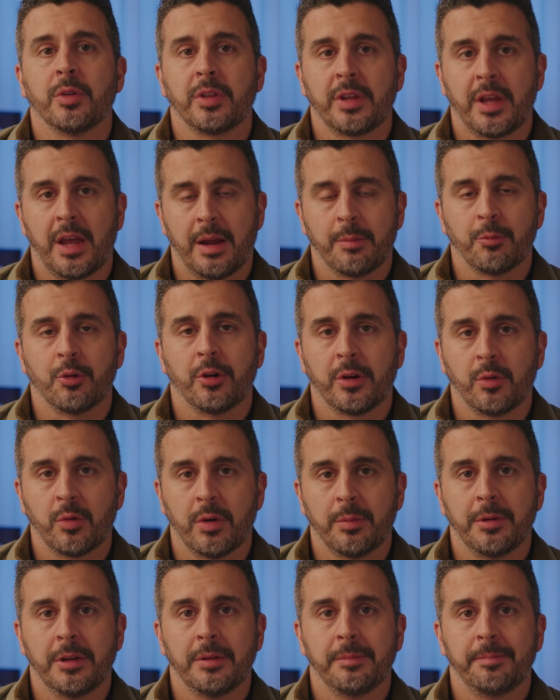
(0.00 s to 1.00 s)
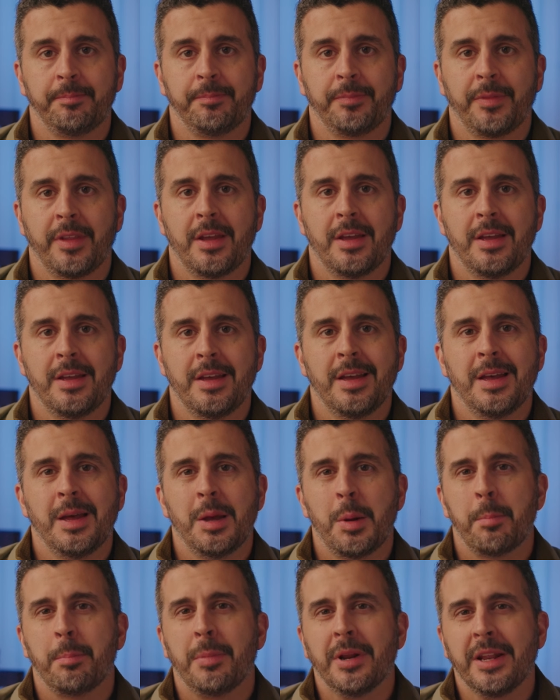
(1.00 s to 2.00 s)
with camera equipment.
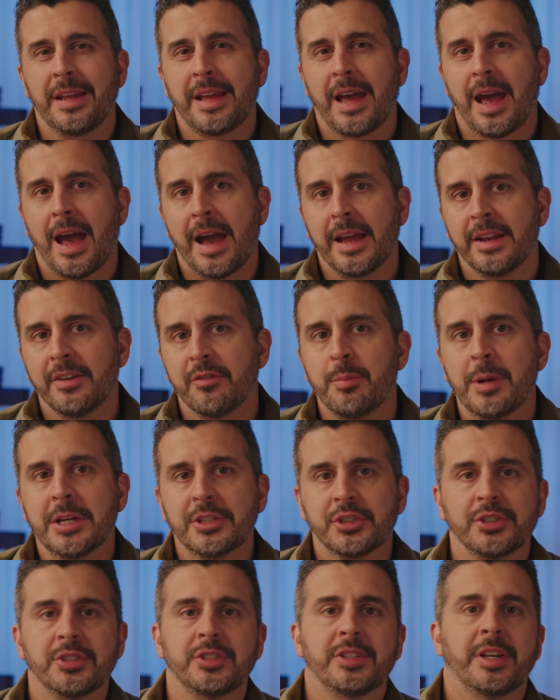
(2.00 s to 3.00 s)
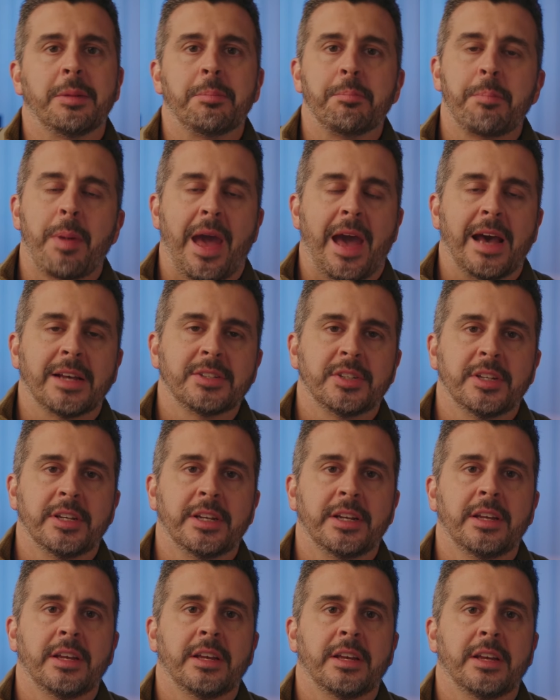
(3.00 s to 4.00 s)
But he kind of mentions it in
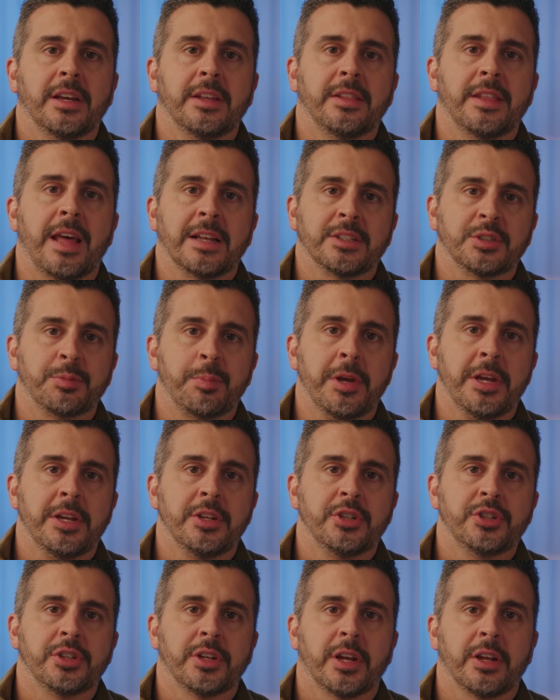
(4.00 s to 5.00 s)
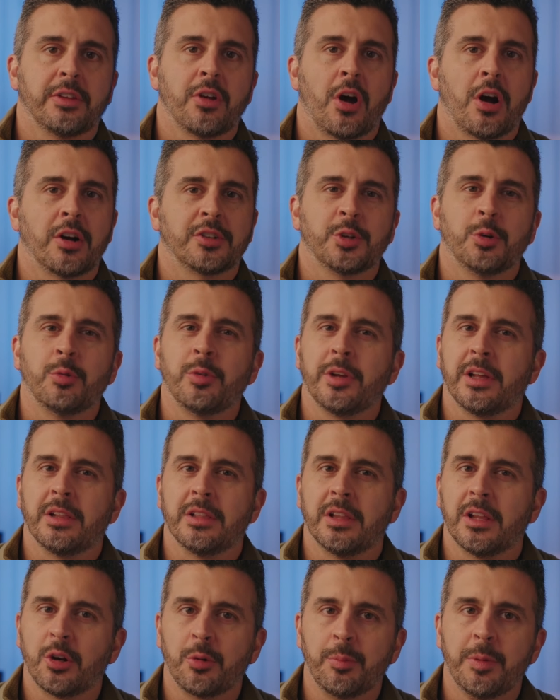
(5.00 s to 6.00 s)
passing in that speech and talks only a
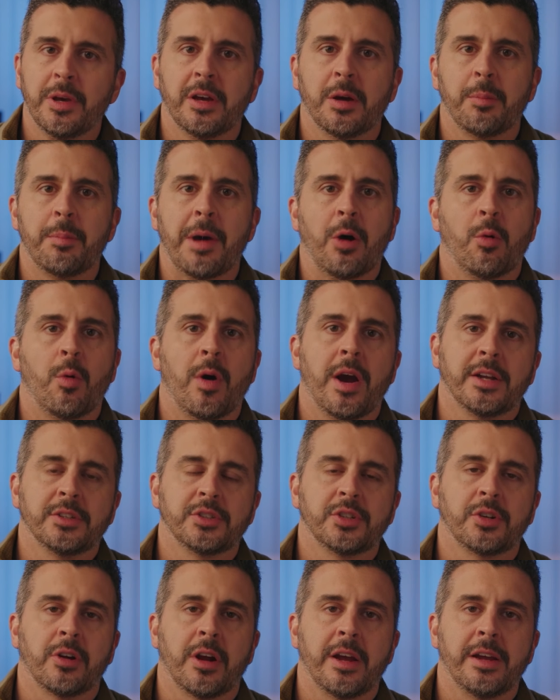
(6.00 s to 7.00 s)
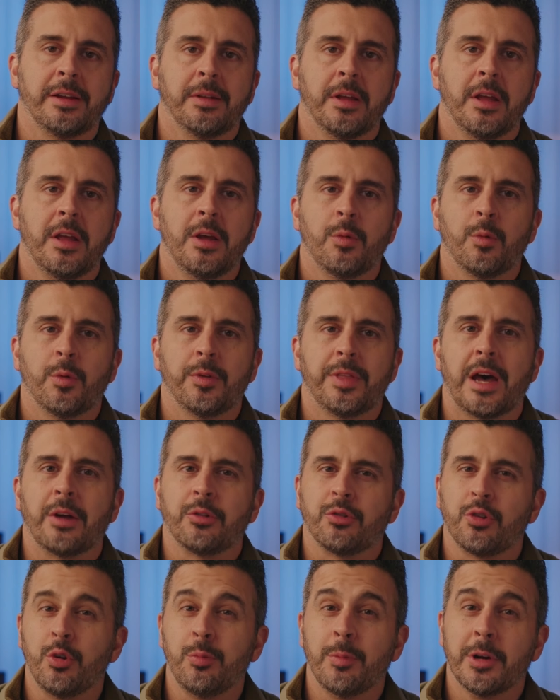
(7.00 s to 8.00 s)
little bit about why it's great
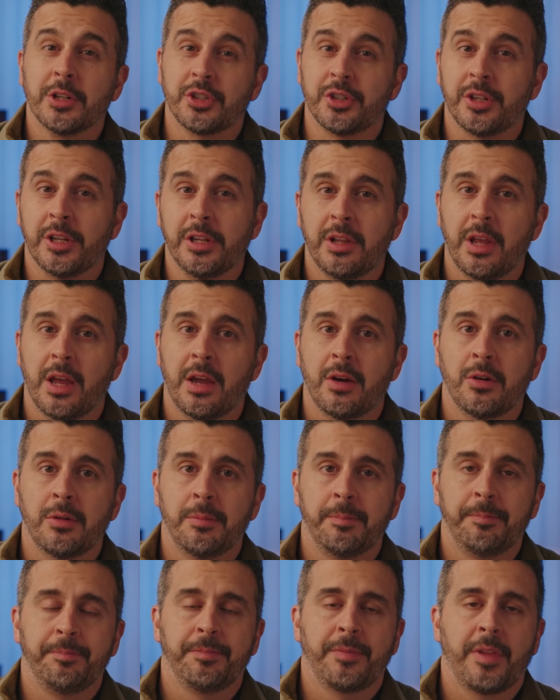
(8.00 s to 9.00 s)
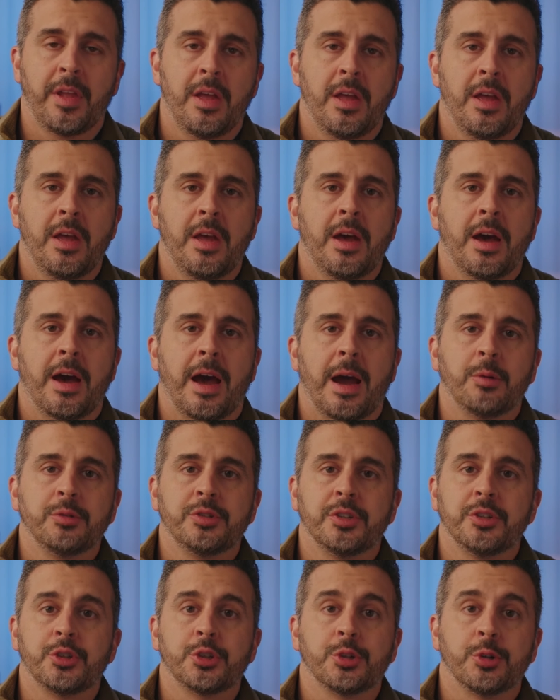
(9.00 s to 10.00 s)
without too much detail. I
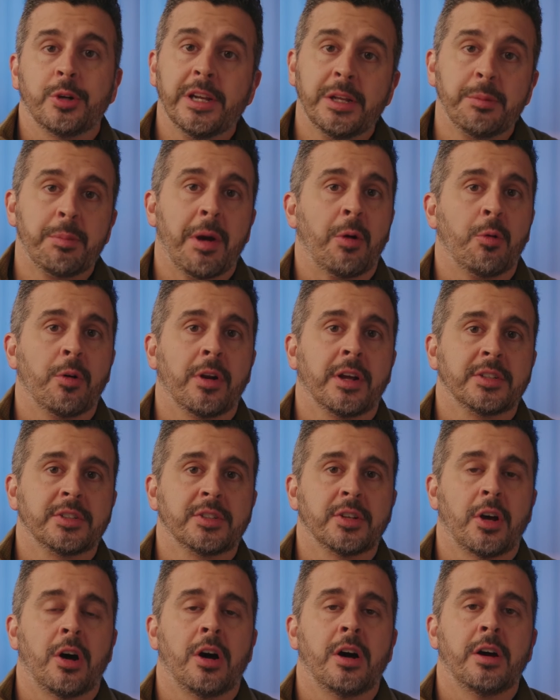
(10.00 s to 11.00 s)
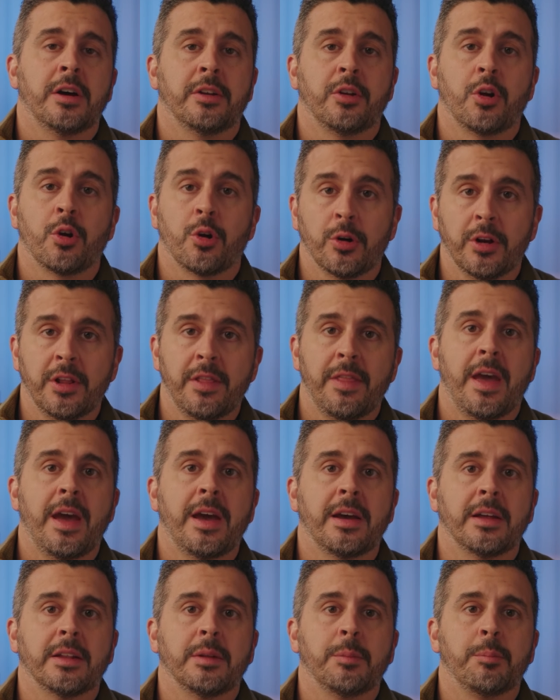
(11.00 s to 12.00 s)
was intrigued by what I saw and heard in
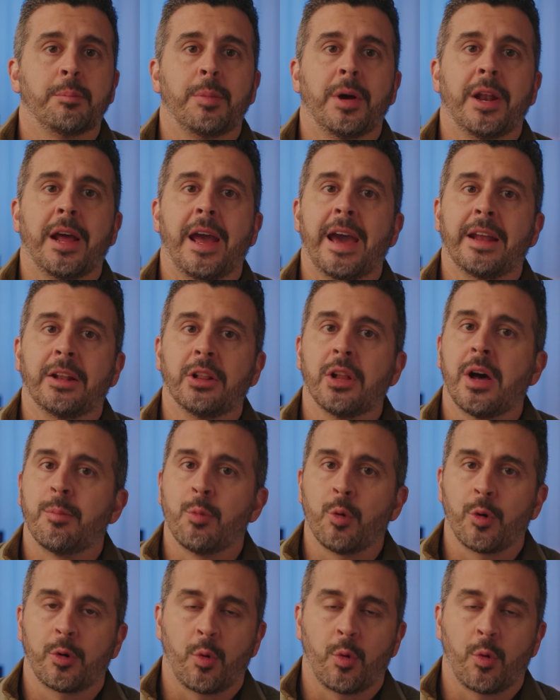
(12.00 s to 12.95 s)
that, but I had a lot more